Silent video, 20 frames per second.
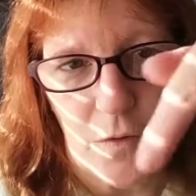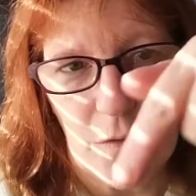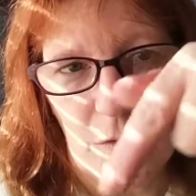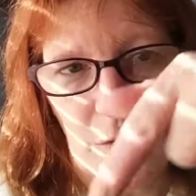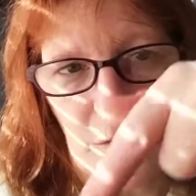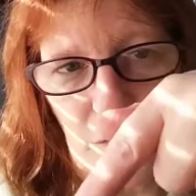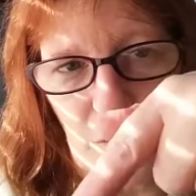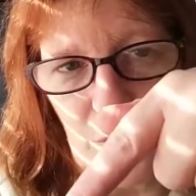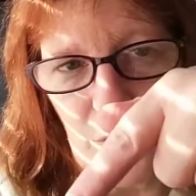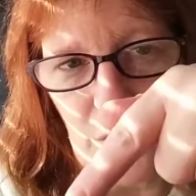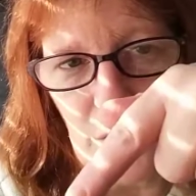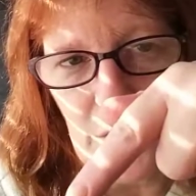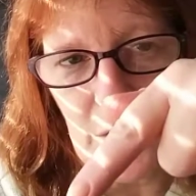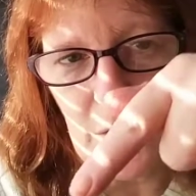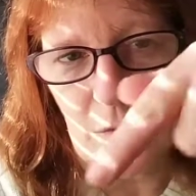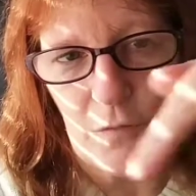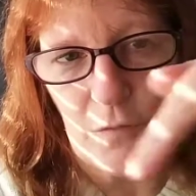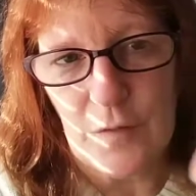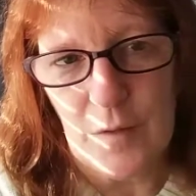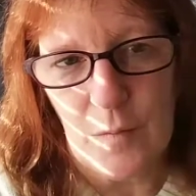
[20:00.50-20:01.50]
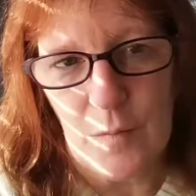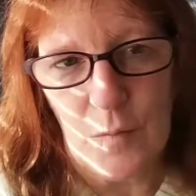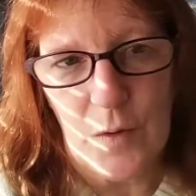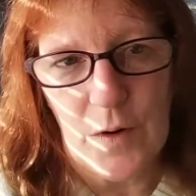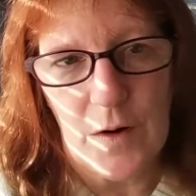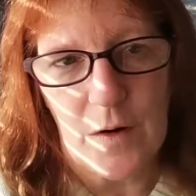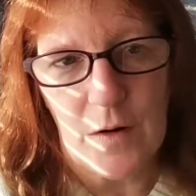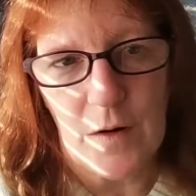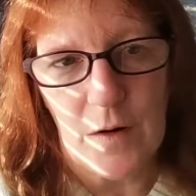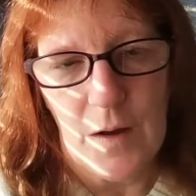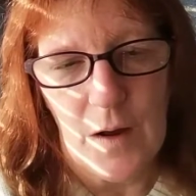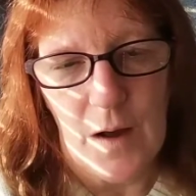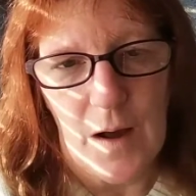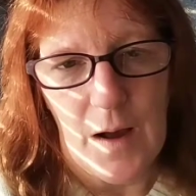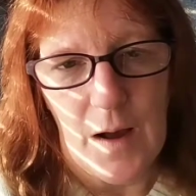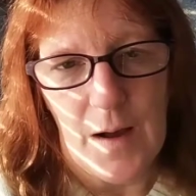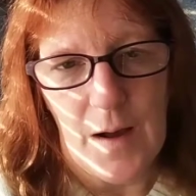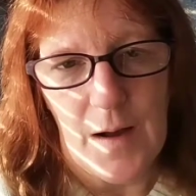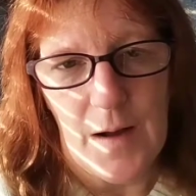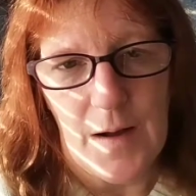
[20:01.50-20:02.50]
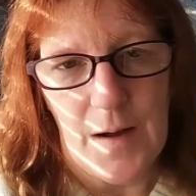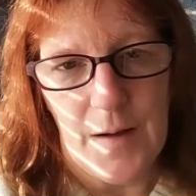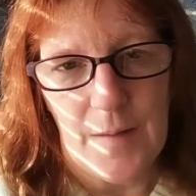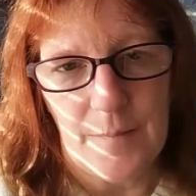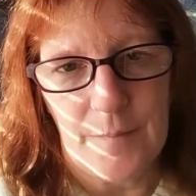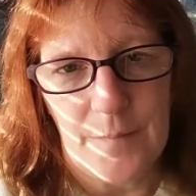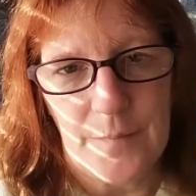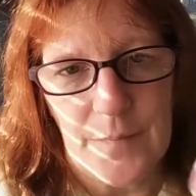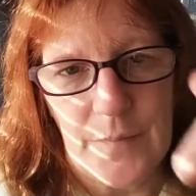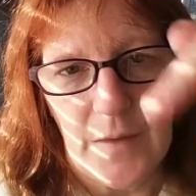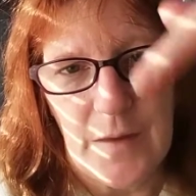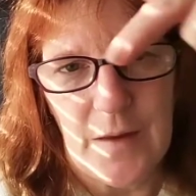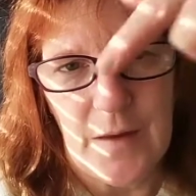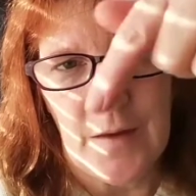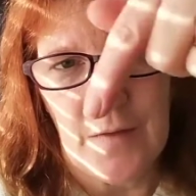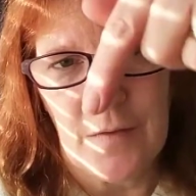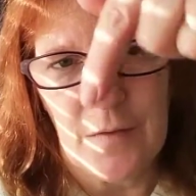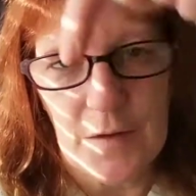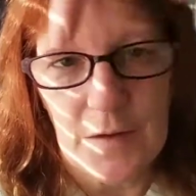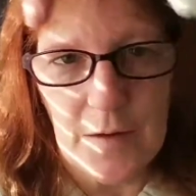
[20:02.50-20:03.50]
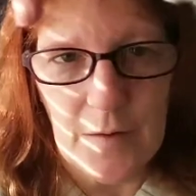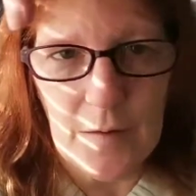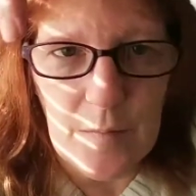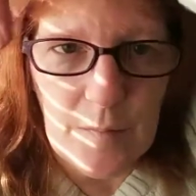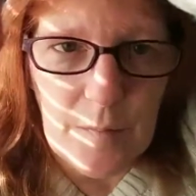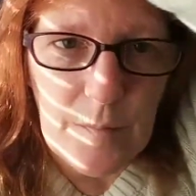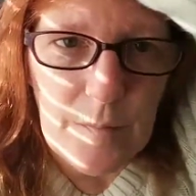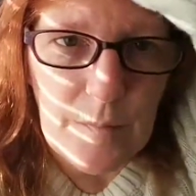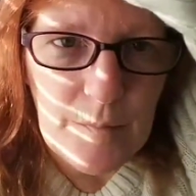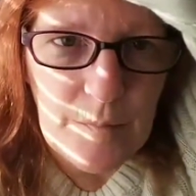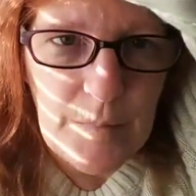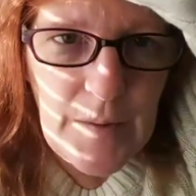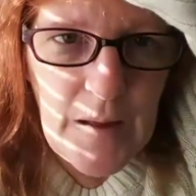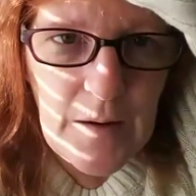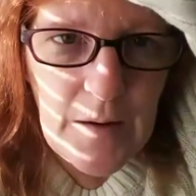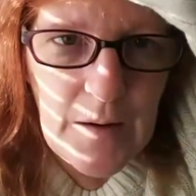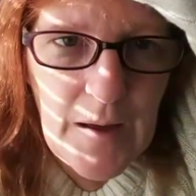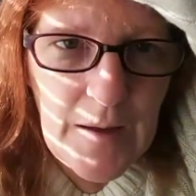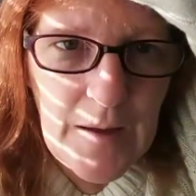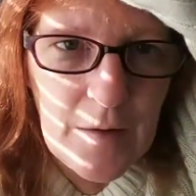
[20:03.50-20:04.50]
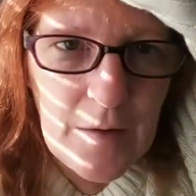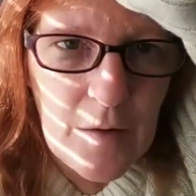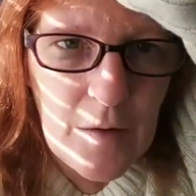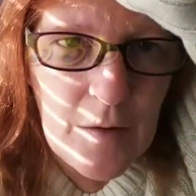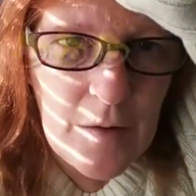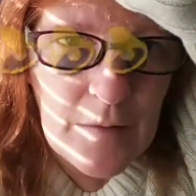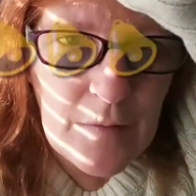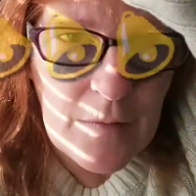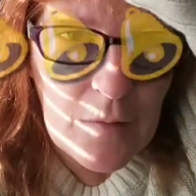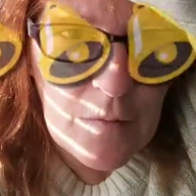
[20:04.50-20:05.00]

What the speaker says: or it's over here somewhere. Hit the little bell icon